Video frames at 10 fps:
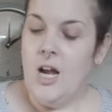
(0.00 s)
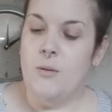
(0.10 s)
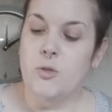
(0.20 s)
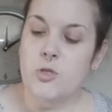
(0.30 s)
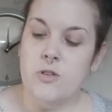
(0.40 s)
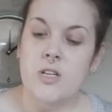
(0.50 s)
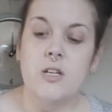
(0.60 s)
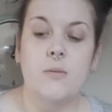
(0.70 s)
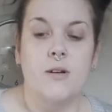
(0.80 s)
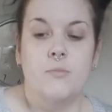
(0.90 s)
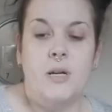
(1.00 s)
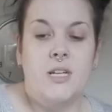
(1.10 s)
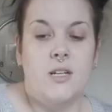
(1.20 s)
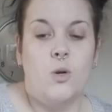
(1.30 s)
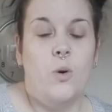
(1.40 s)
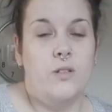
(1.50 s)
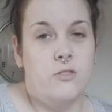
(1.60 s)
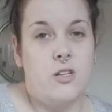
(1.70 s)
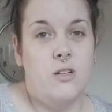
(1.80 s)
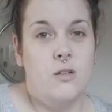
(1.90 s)
I'm also thinking about making a
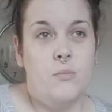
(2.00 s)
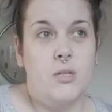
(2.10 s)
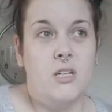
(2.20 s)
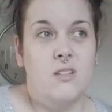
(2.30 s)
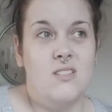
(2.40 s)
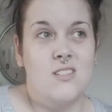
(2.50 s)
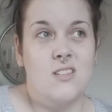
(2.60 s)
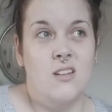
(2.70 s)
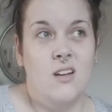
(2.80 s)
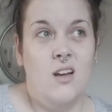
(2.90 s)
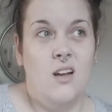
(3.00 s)
quilt because,